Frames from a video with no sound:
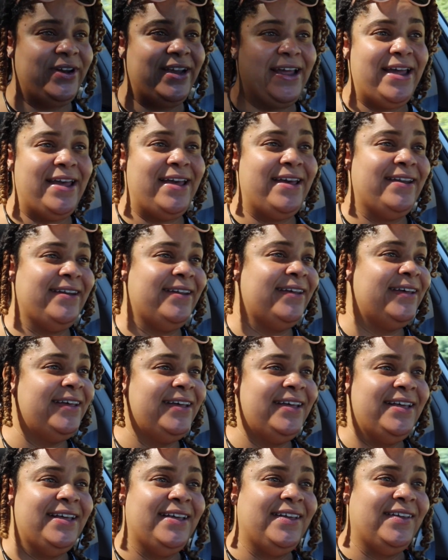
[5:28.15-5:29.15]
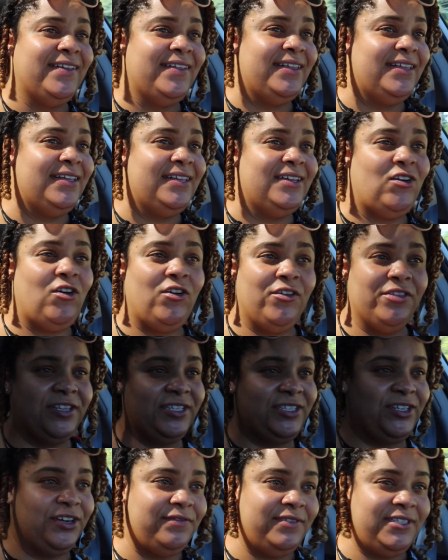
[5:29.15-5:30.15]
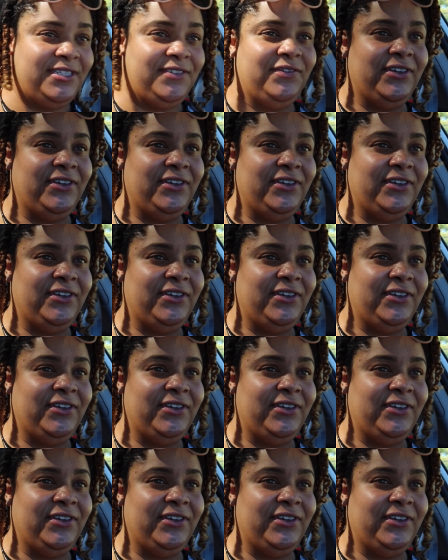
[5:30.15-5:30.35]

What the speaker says: and all the service